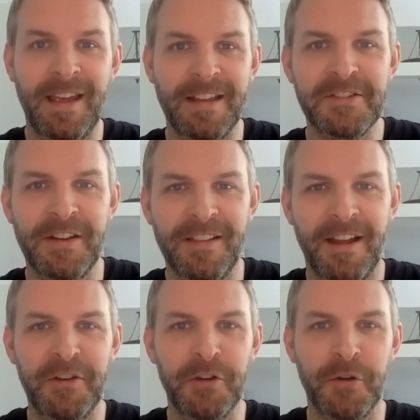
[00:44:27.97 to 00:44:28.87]
answering a
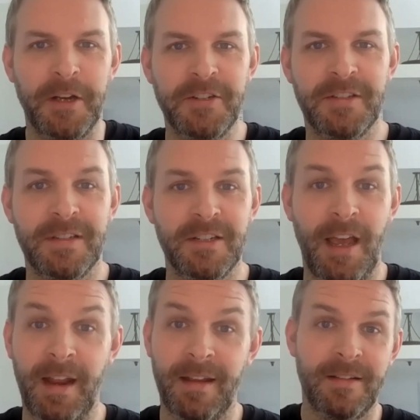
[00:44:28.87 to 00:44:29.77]
lot of your questions in chat.